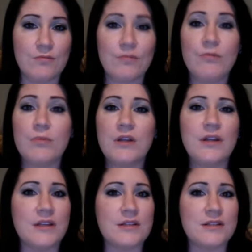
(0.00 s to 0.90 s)

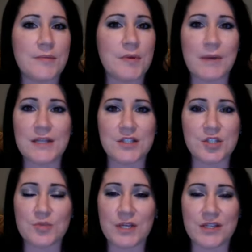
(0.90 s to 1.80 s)
please send me a
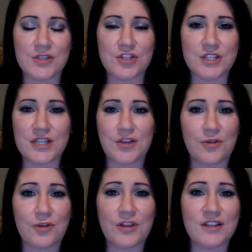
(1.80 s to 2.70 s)
message, because she said the
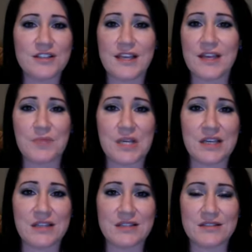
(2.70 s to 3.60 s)
only things it can
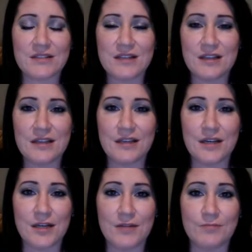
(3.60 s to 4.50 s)
be is
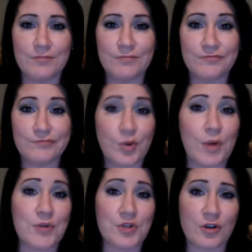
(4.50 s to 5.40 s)

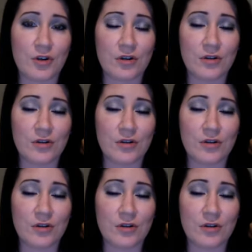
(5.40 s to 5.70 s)
premature